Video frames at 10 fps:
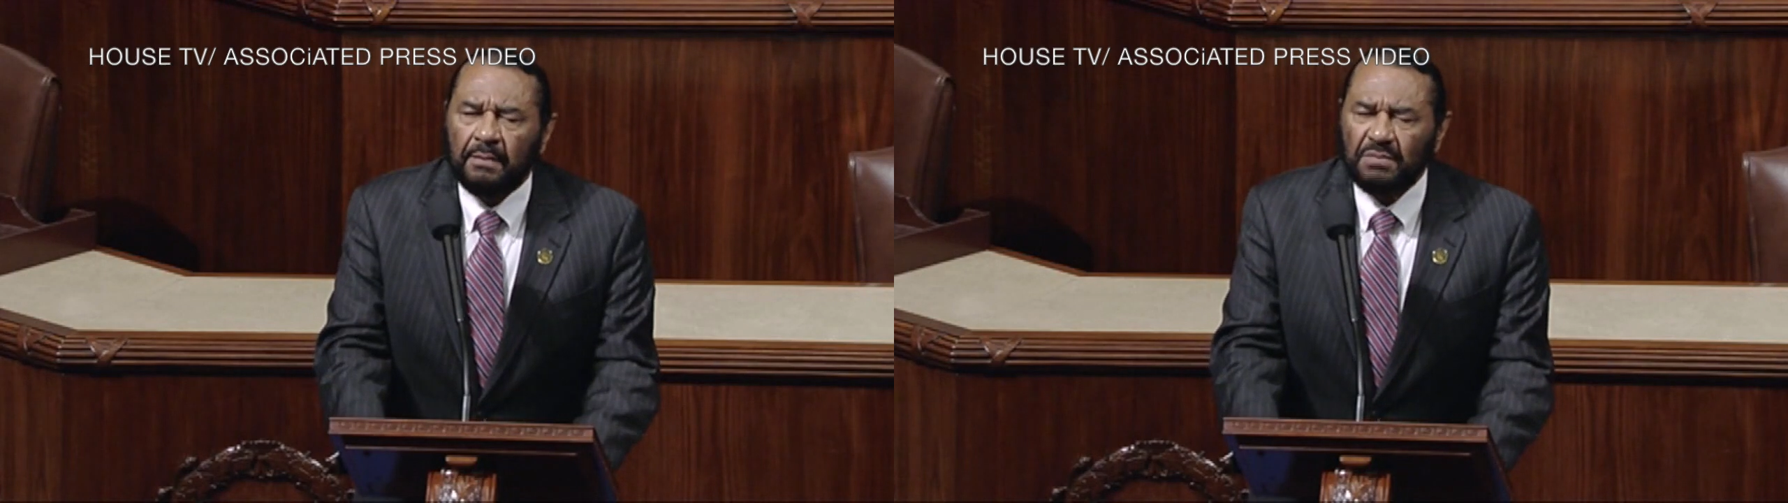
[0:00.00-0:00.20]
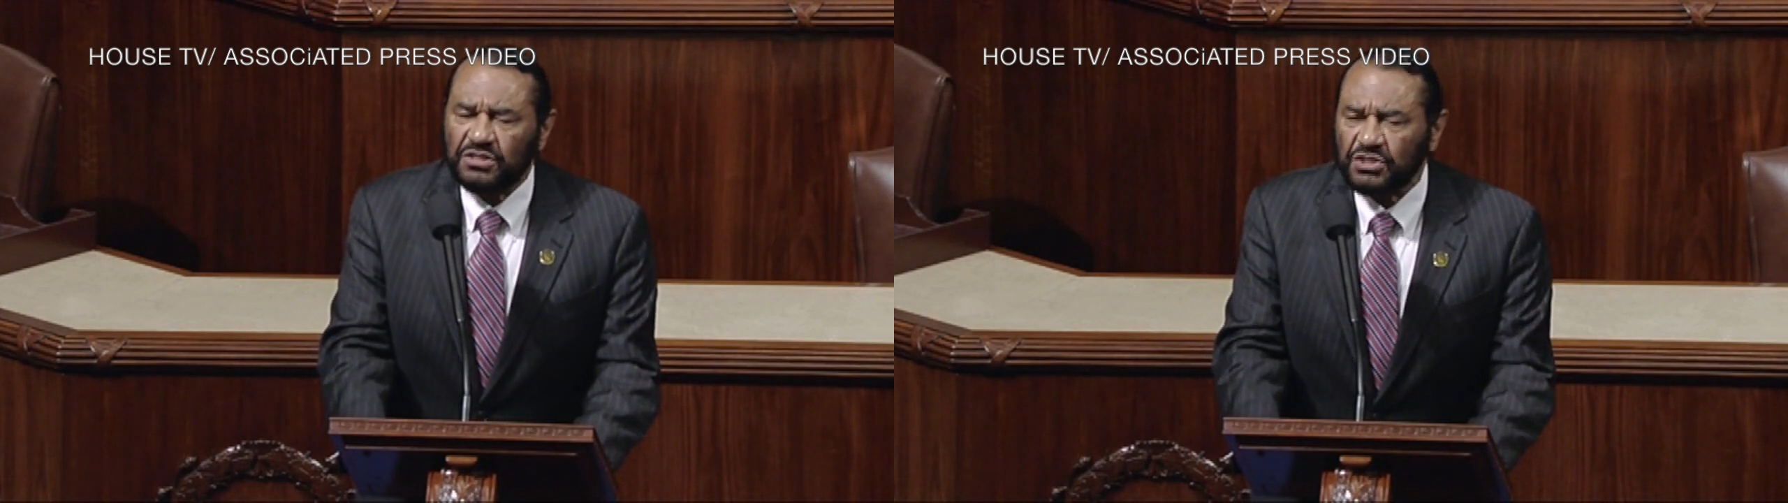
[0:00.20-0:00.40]

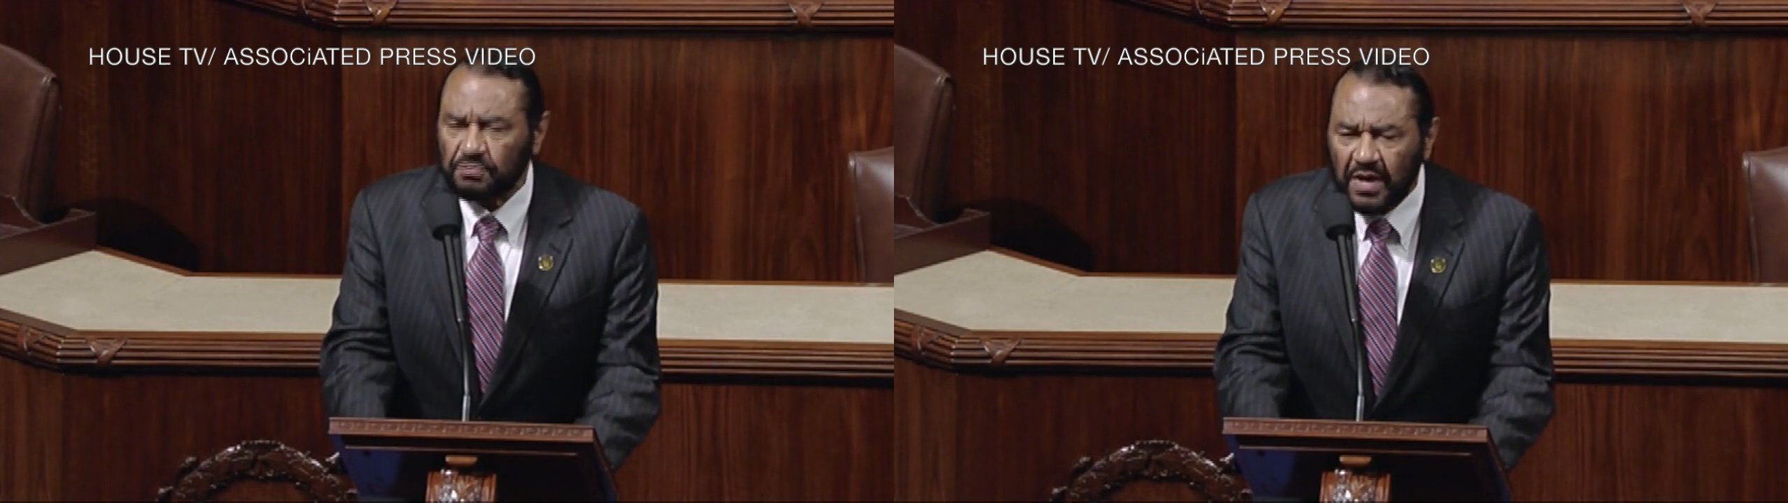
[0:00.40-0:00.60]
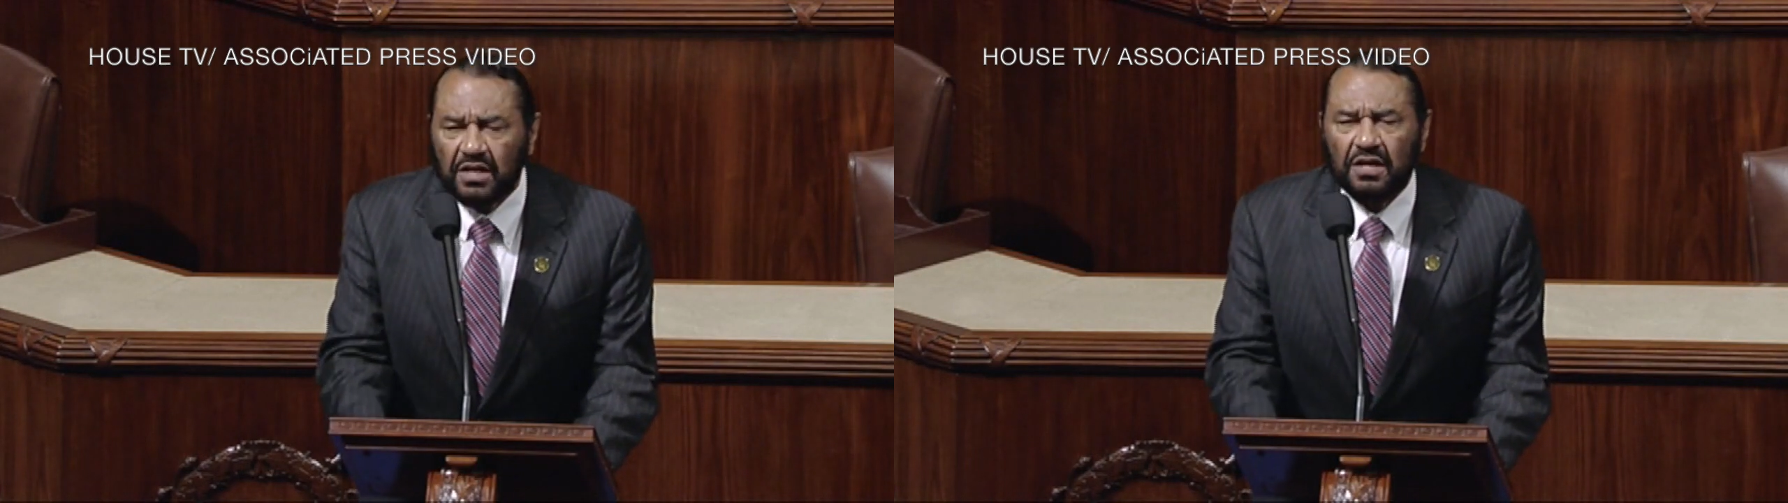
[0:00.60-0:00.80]
Mister
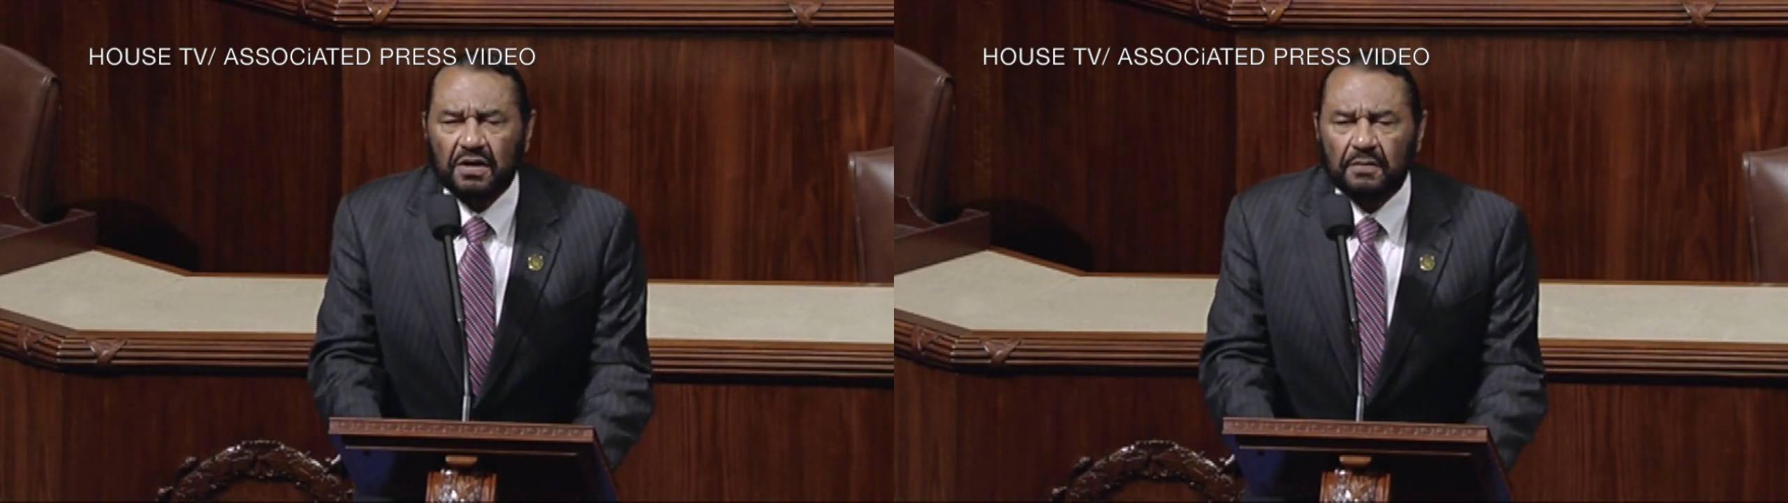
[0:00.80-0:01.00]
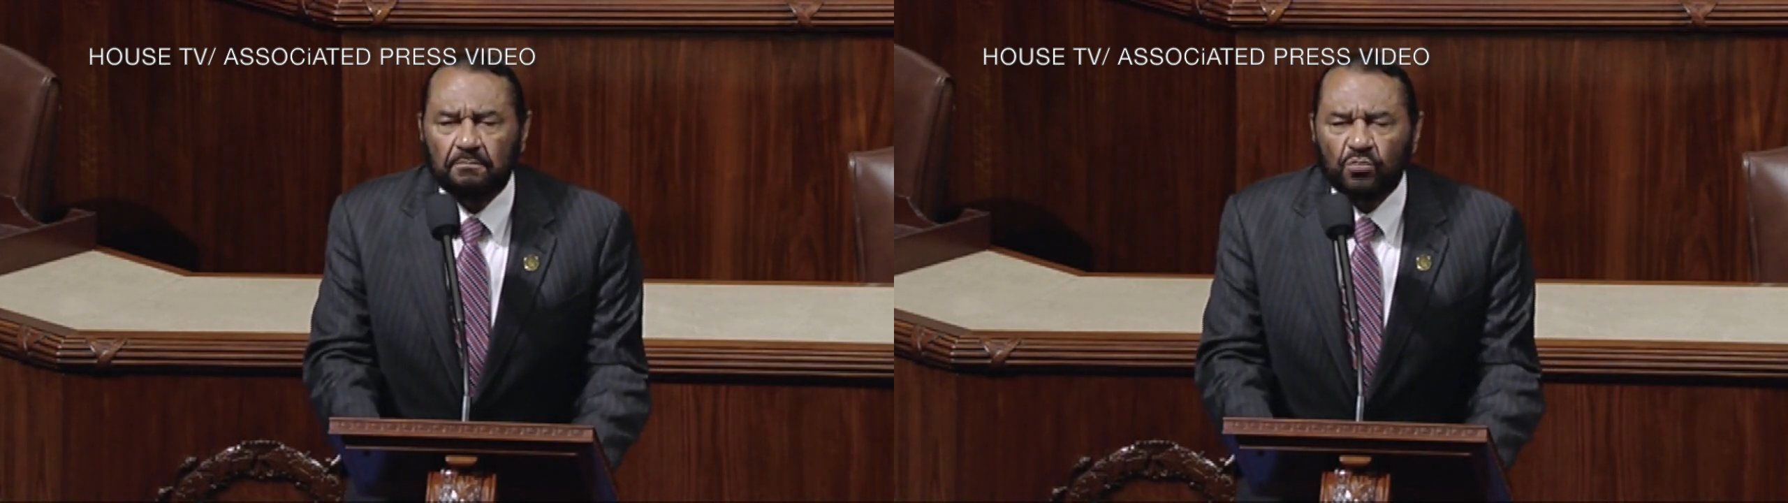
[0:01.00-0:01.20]
Speaker,